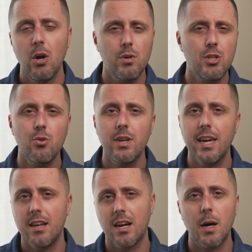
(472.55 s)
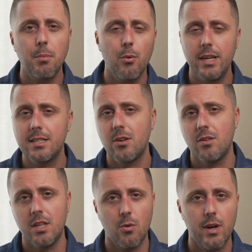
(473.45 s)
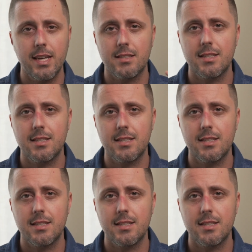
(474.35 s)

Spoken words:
We do get a couple weeks here and there where it gets